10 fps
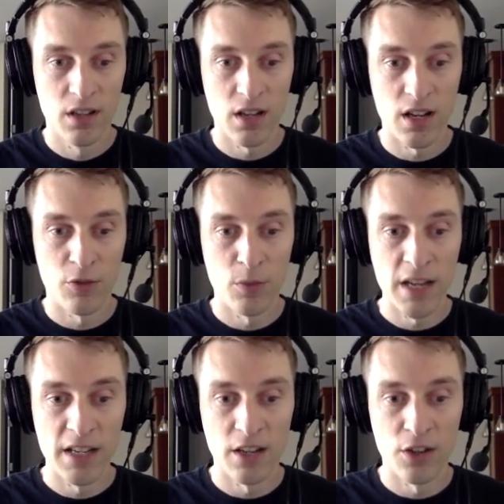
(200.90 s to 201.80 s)
uh, from
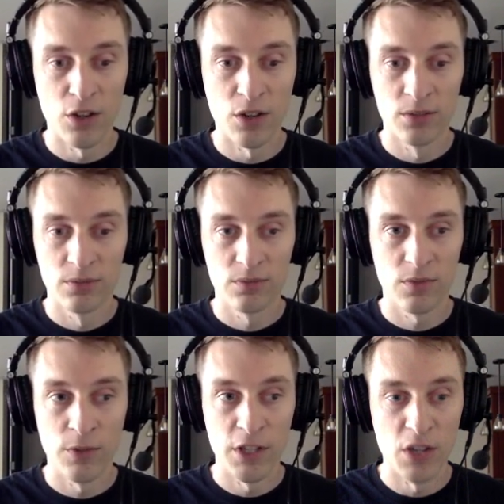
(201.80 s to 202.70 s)
any other
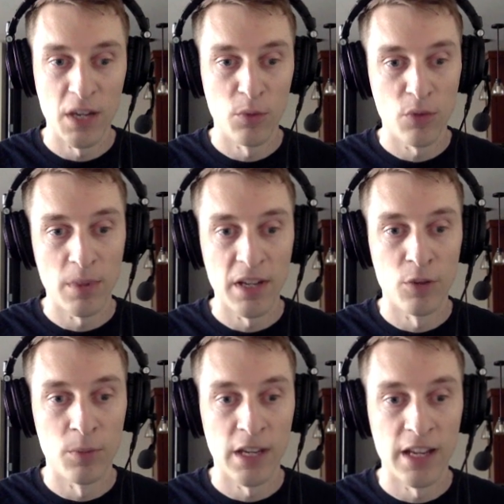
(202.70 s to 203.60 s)
video game you've probably
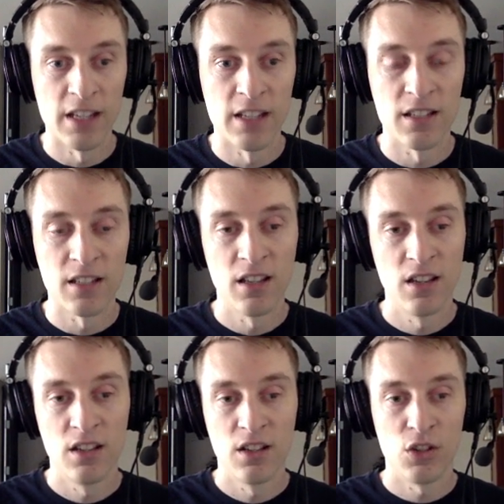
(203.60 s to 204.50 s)
ever played is
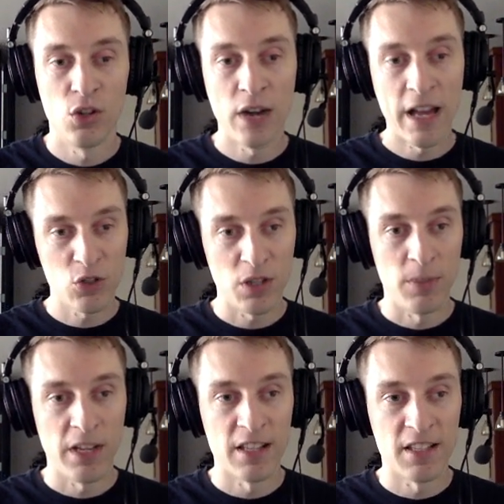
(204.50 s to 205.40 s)
you don't actually
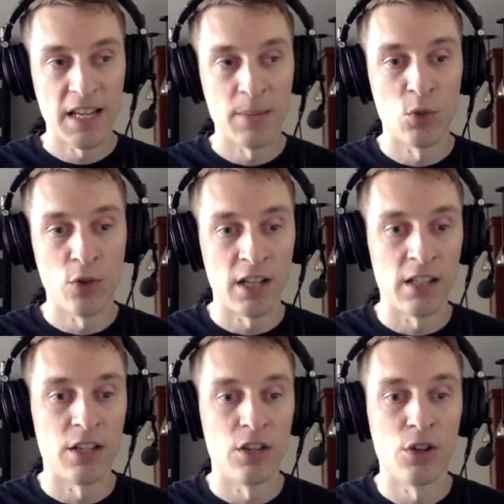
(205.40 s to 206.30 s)
play this game
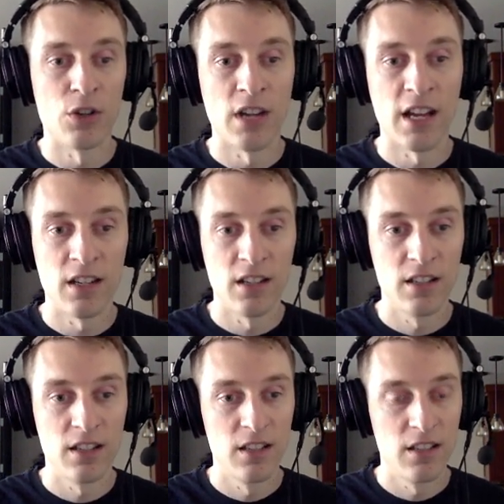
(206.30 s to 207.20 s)
directly. You know, you're not
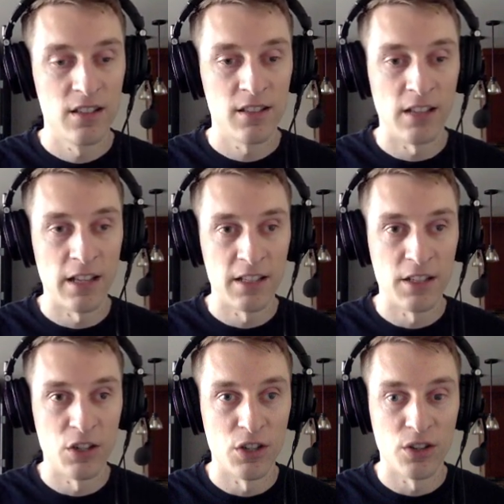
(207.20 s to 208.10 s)
selecting
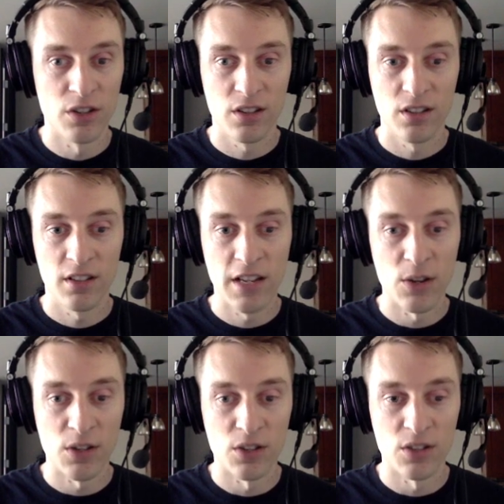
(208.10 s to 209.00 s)
your
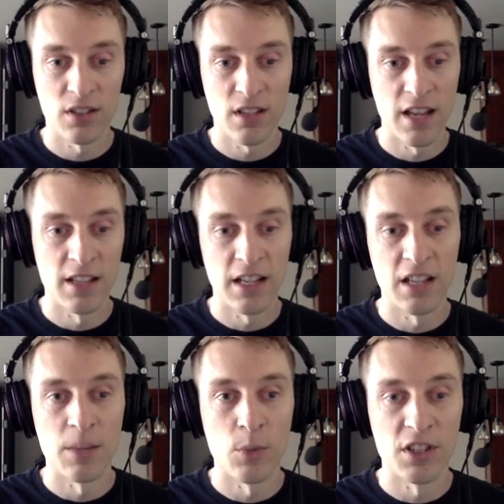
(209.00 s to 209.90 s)
characters and
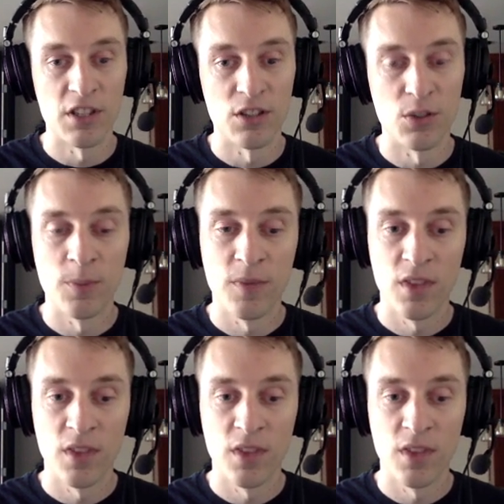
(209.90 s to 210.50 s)
telling them what to do.